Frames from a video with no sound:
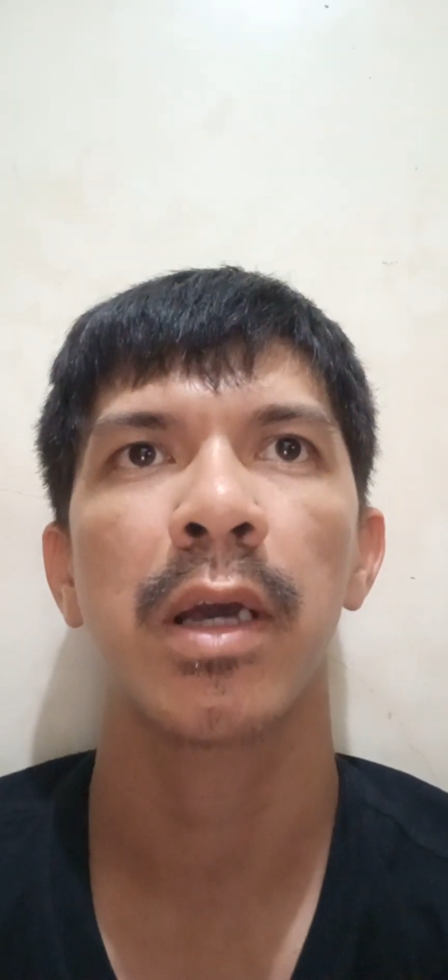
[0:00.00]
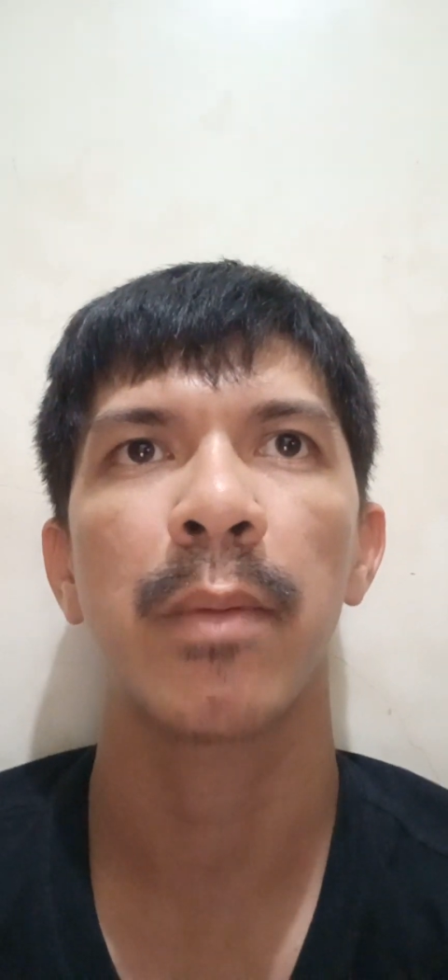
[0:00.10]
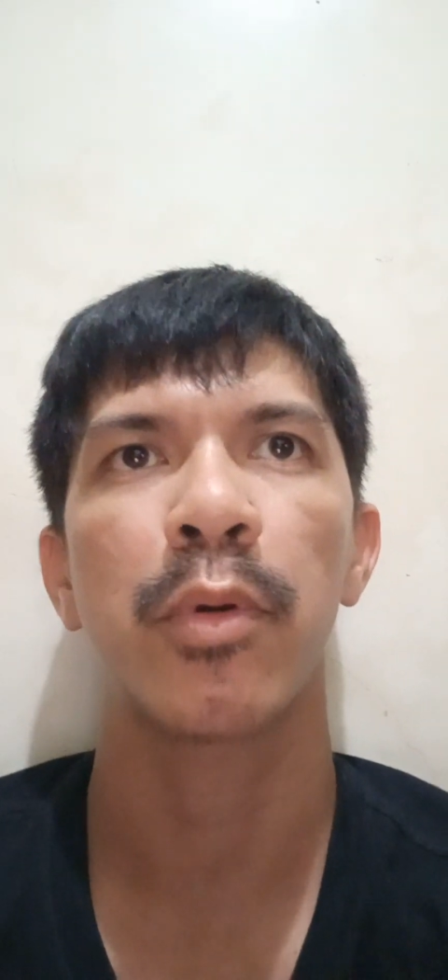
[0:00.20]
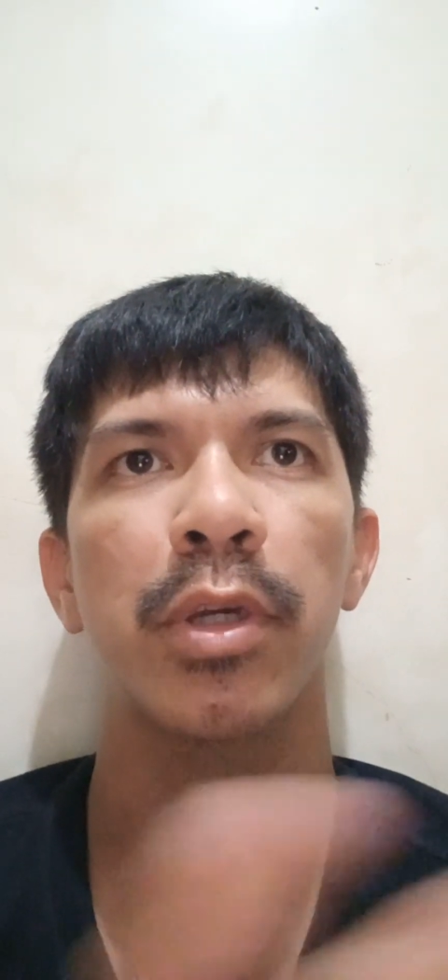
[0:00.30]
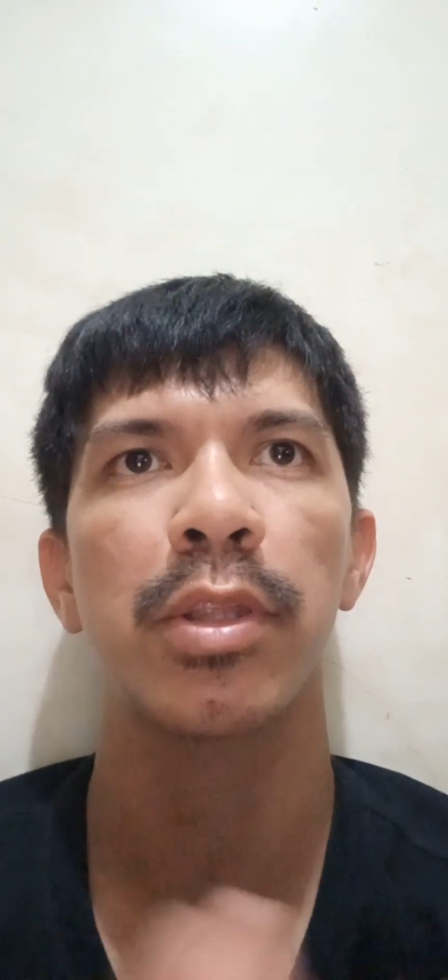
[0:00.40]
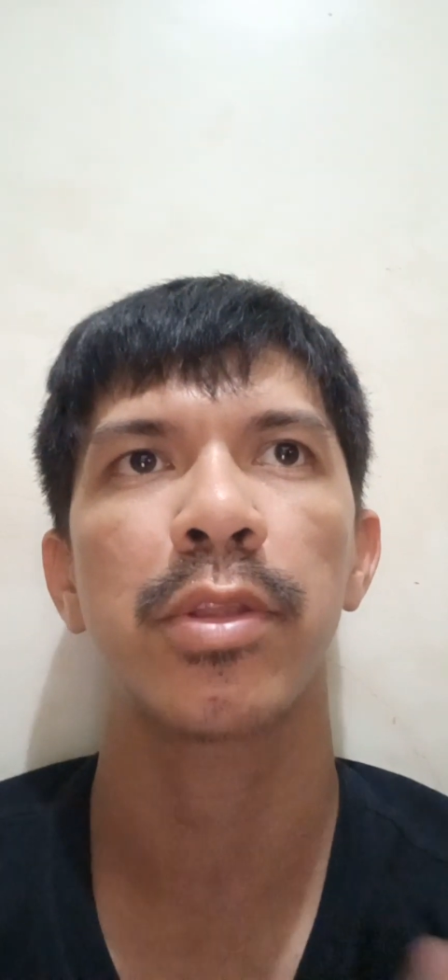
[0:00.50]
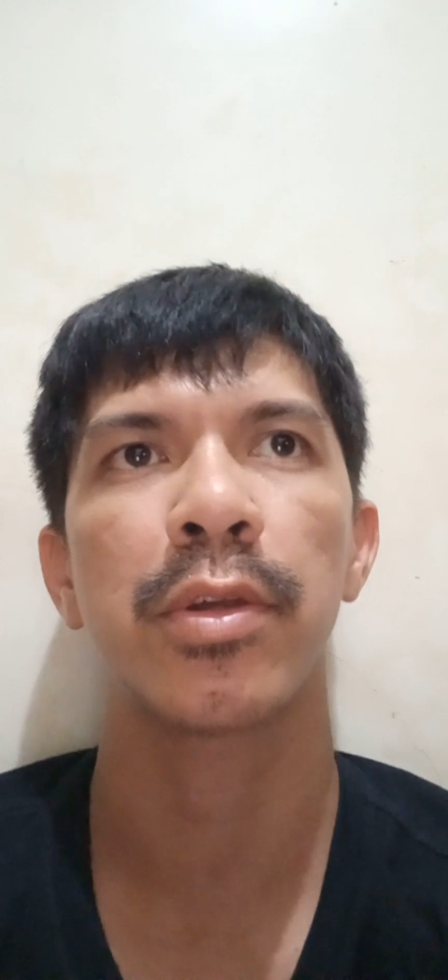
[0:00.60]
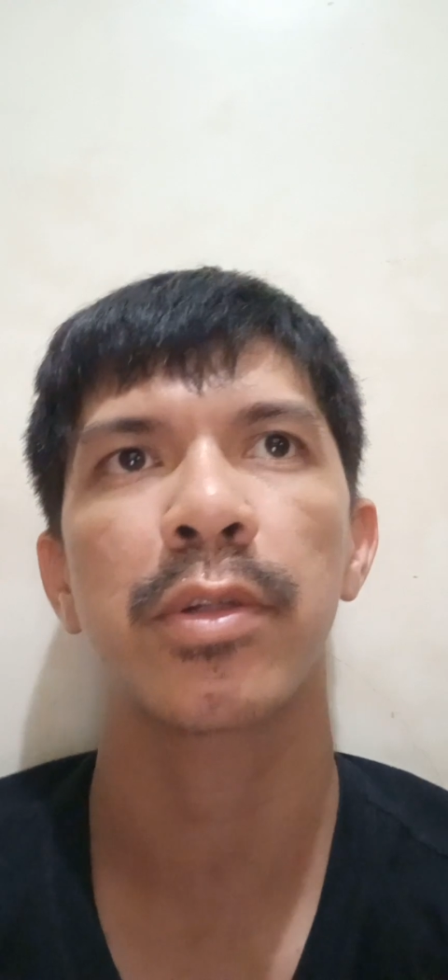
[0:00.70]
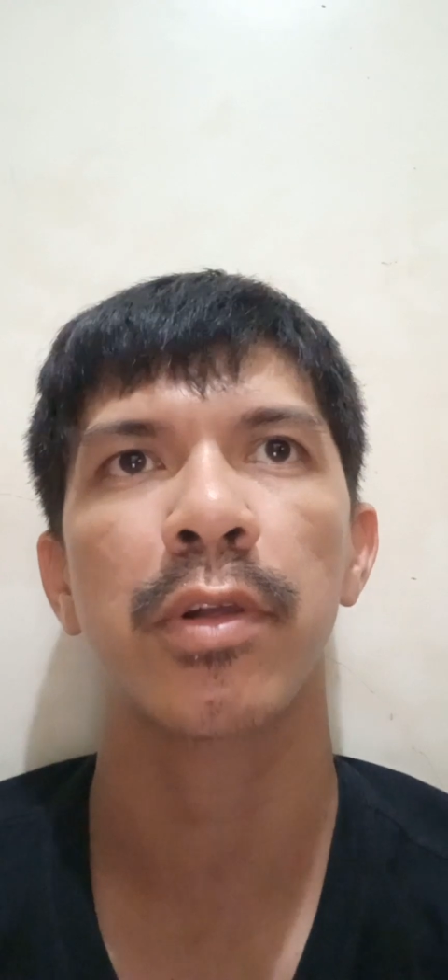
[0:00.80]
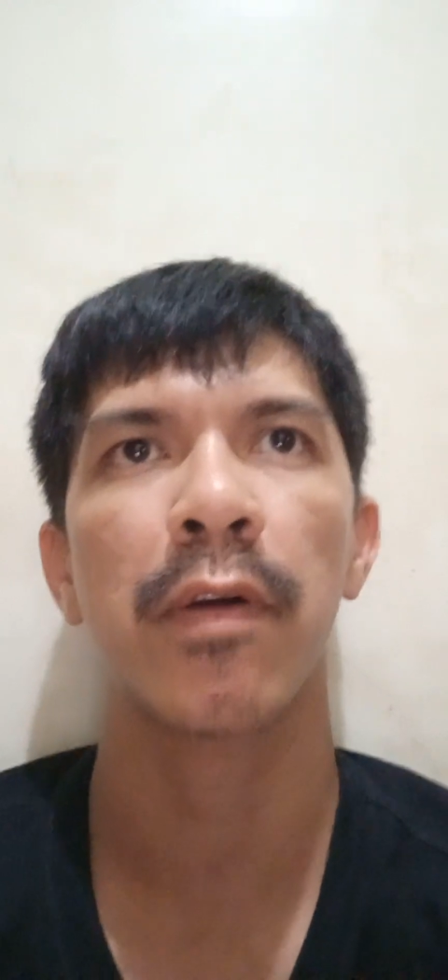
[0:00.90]
a
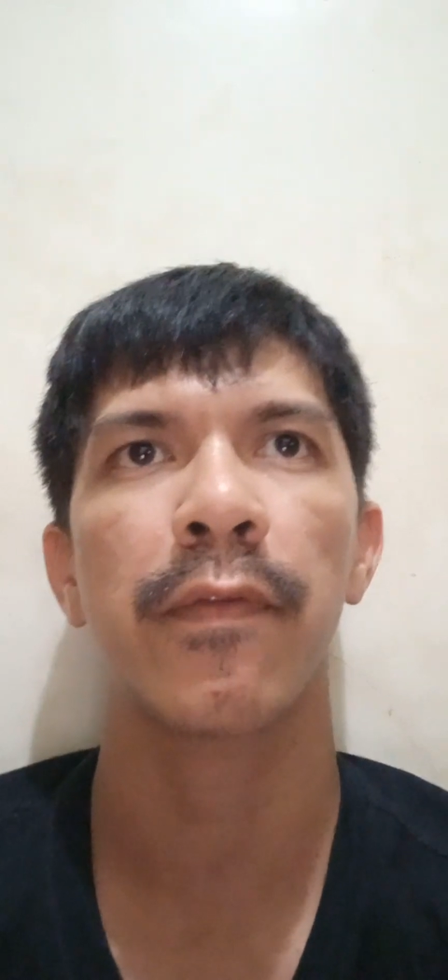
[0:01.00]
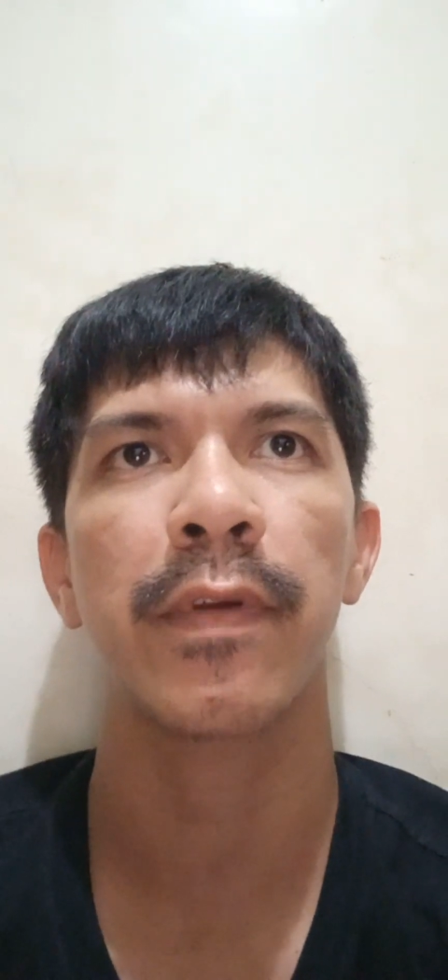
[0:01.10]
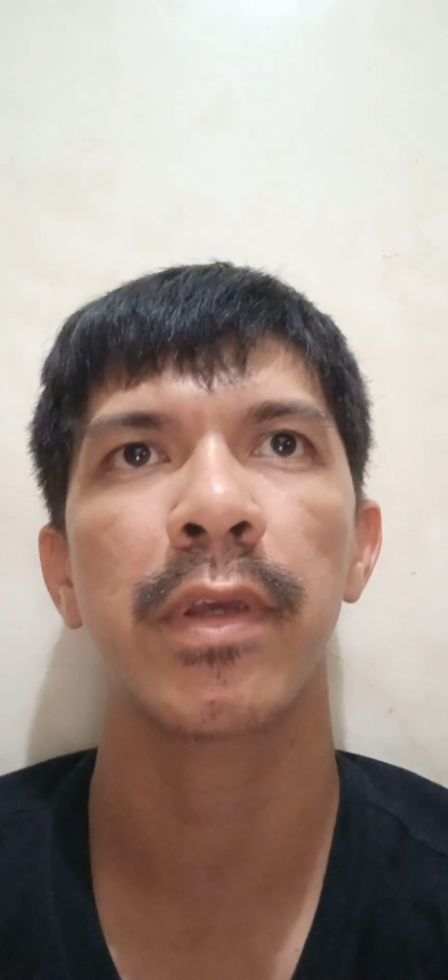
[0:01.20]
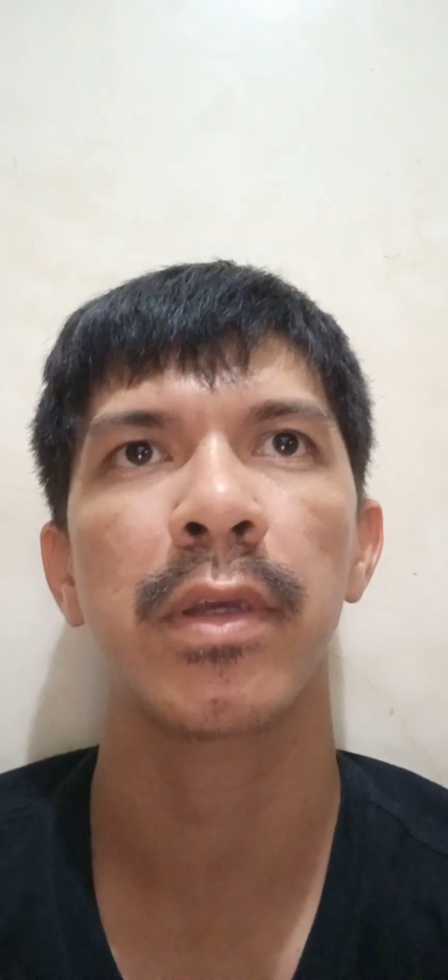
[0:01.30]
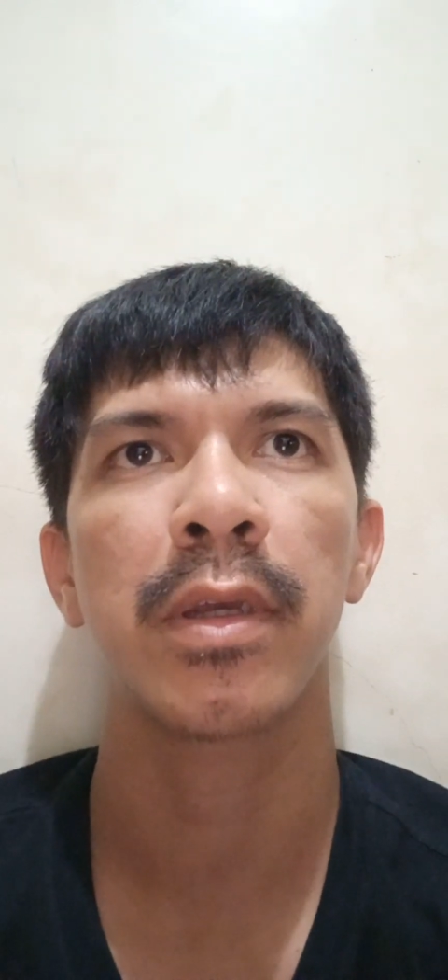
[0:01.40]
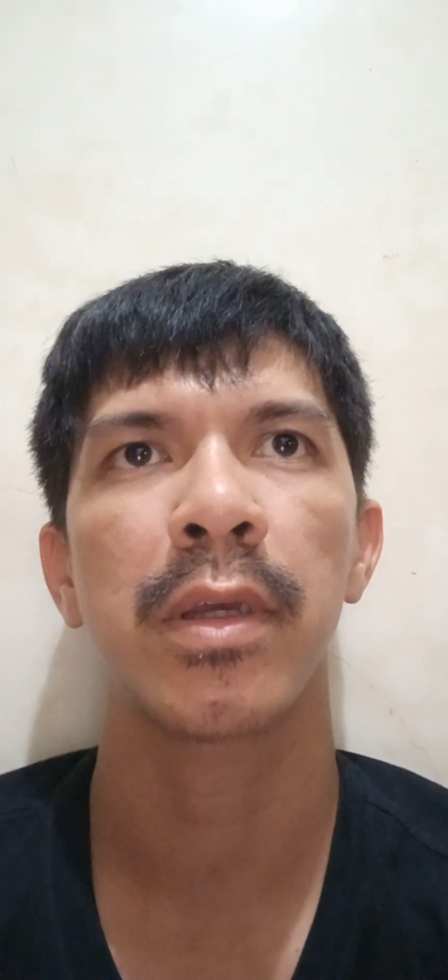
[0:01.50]
Bukidnon coffee,